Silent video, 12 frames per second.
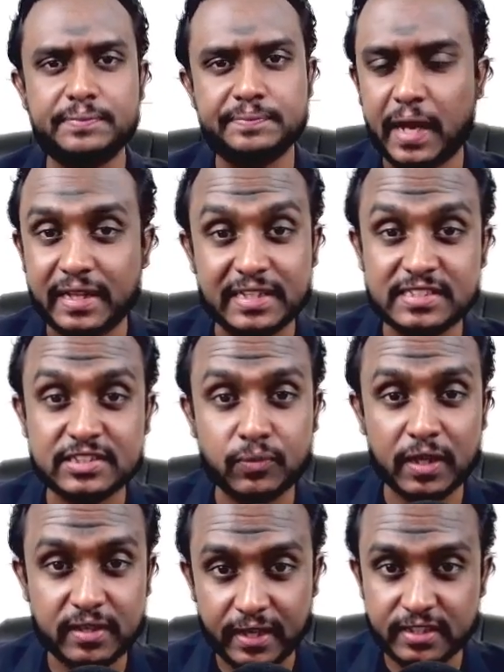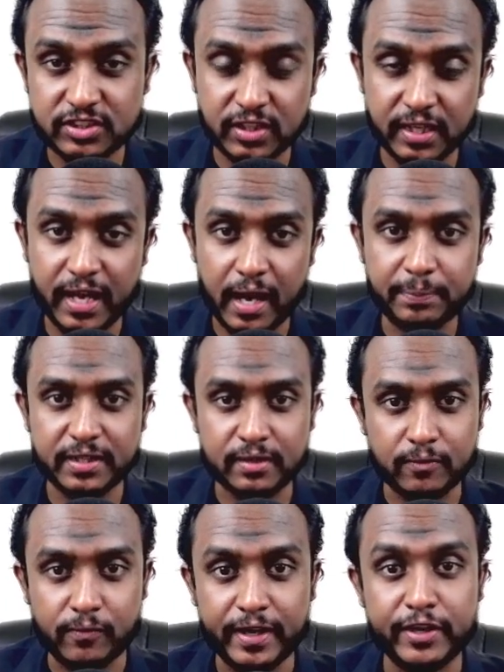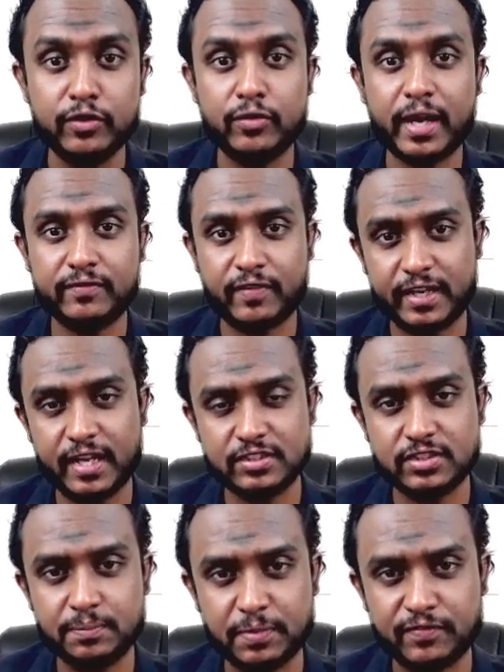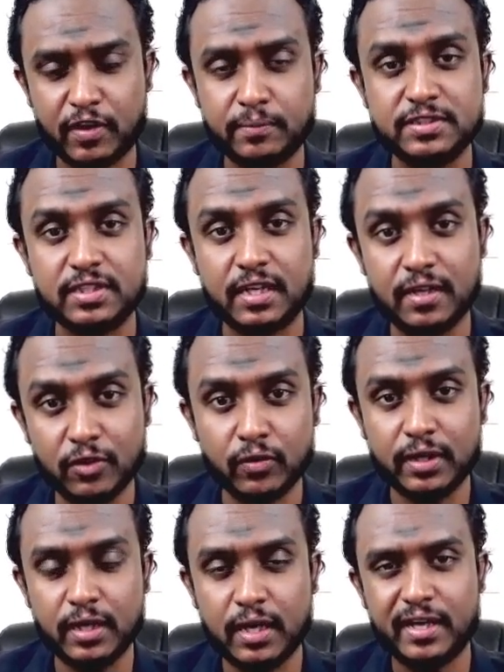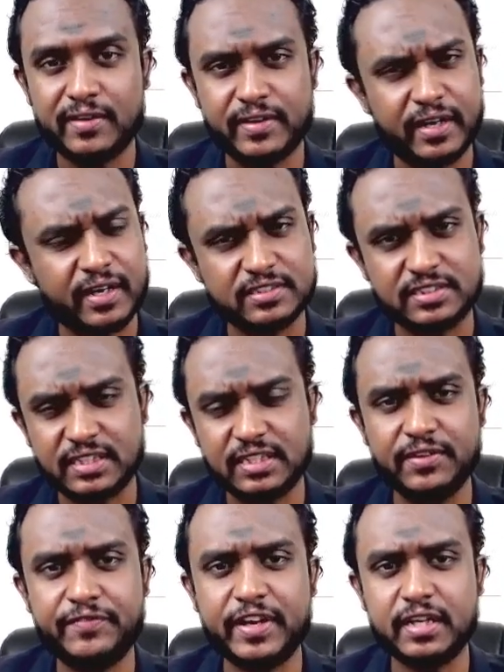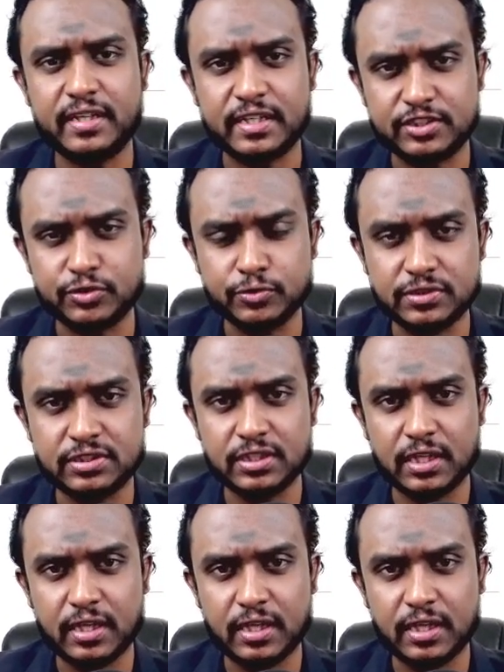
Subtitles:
and this is what traditionally happened, when you look at financial performance alone, there are significant issues